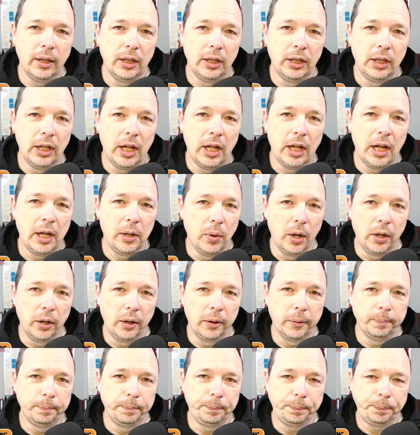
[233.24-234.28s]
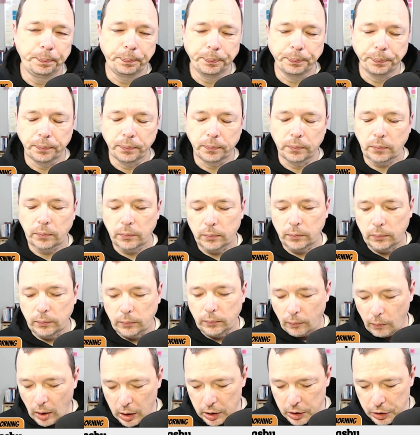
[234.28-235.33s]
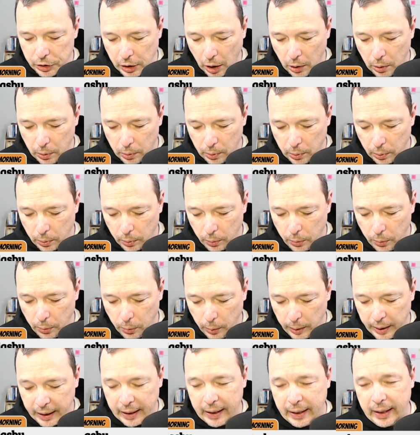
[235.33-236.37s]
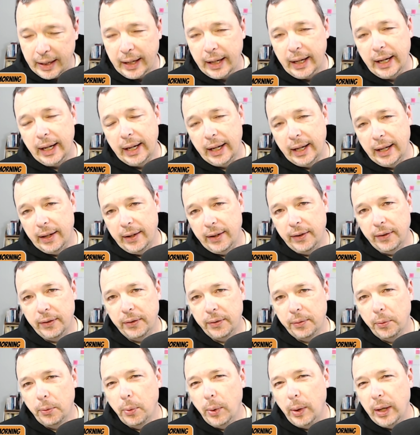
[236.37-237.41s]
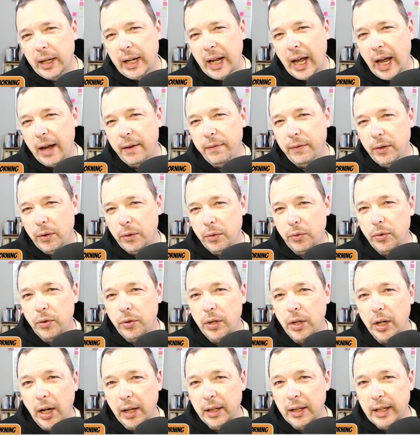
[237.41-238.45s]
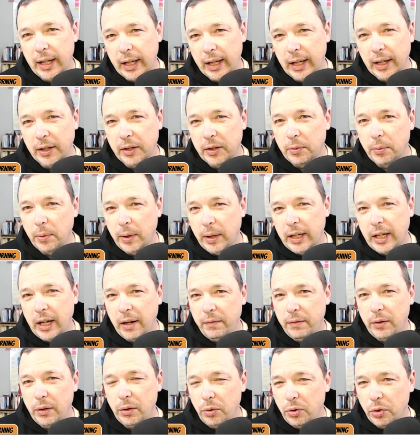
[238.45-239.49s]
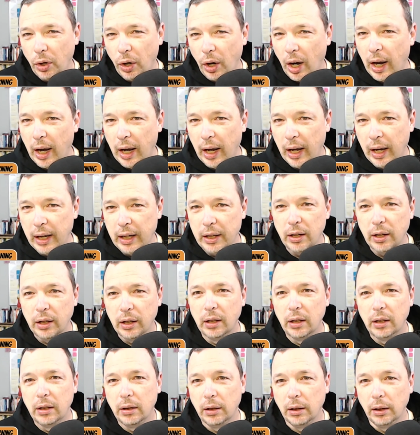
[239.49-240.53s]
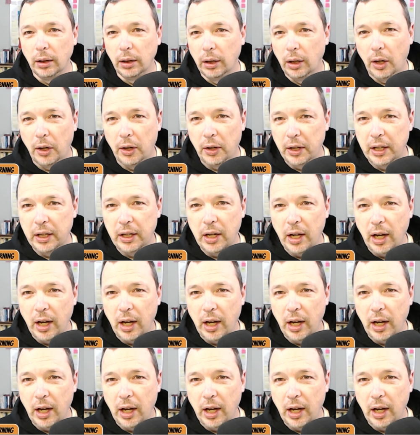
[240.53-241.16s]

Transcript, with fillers: a lot of work. So when is, when have you done this? When have you tried long